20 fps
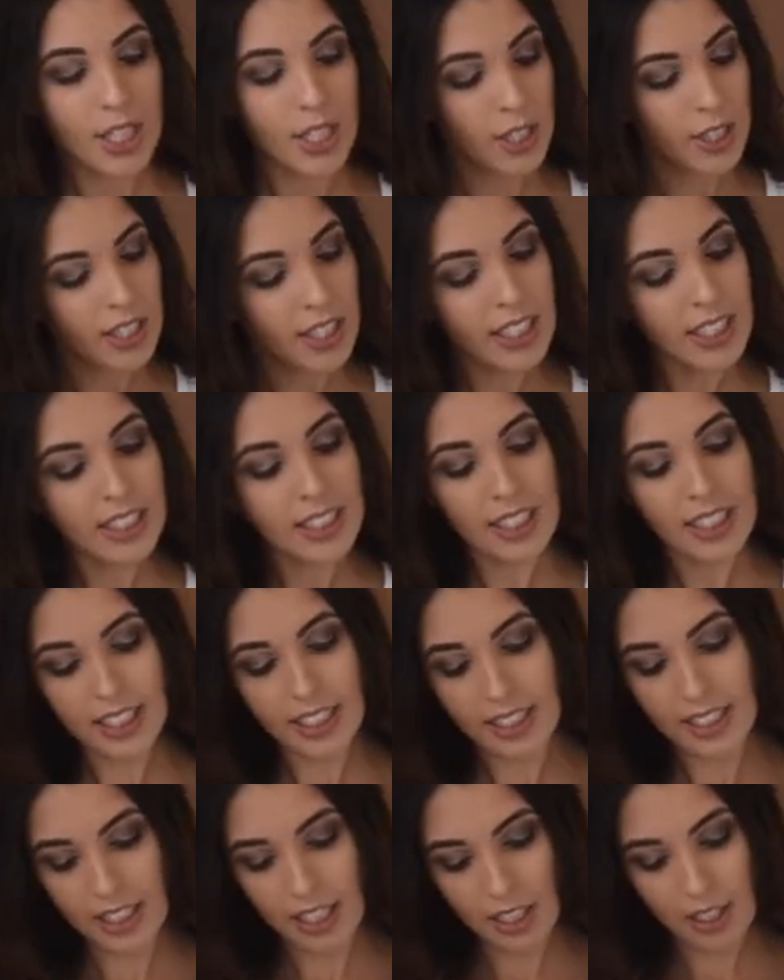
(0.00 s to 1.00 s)
So this
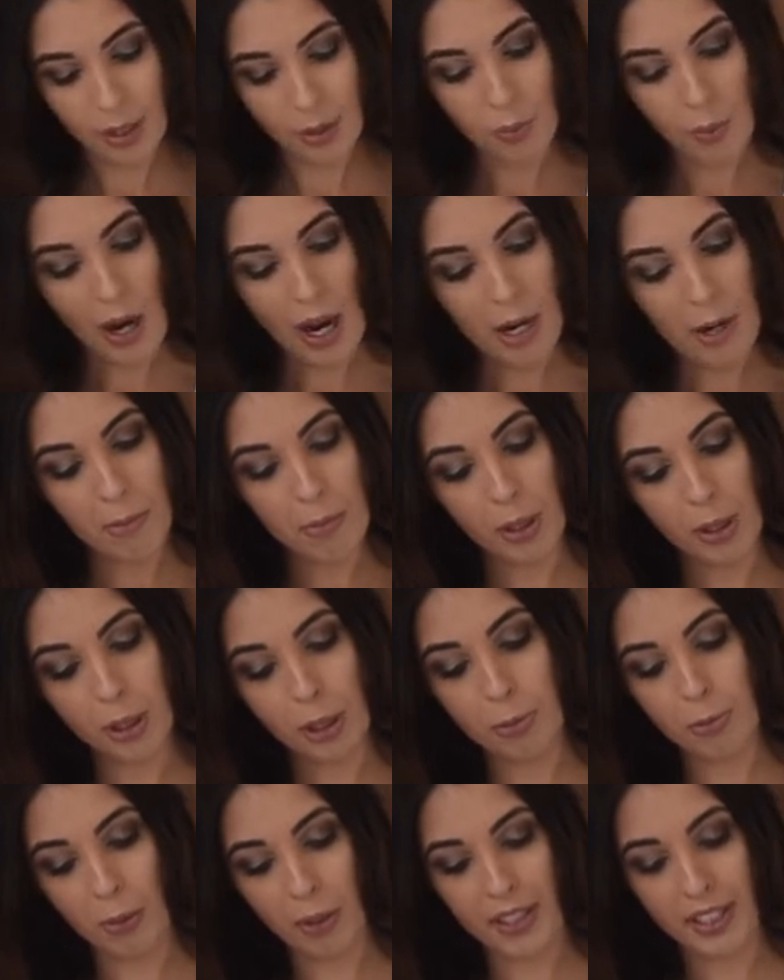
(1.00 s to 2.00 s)
is the white
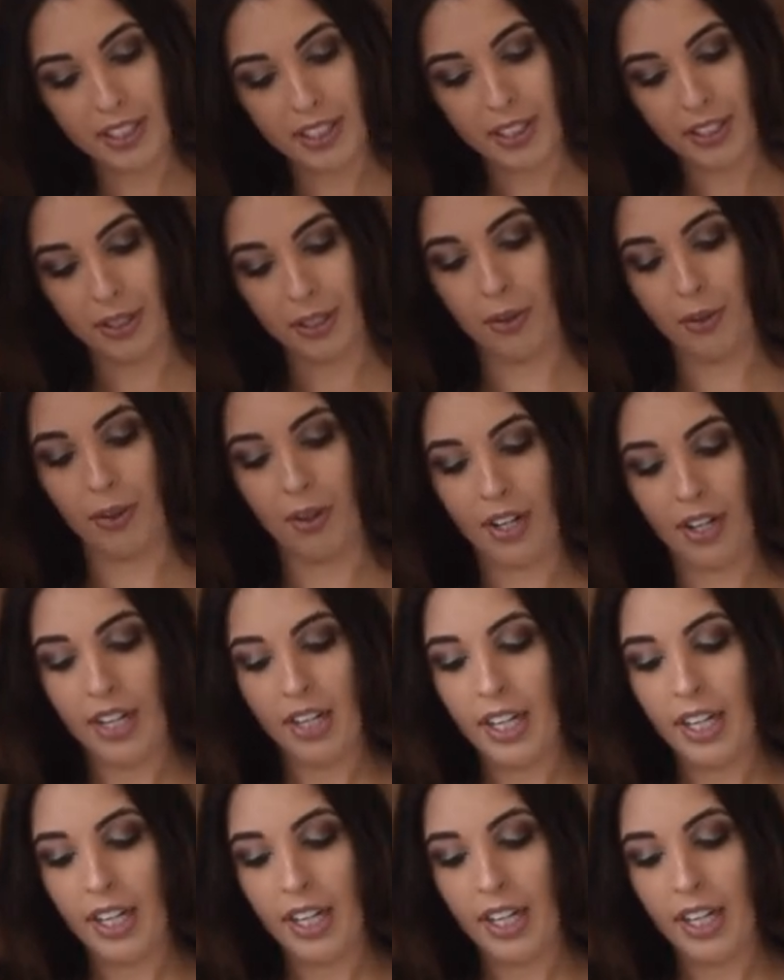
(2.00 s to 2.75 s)
plunge bodysuit.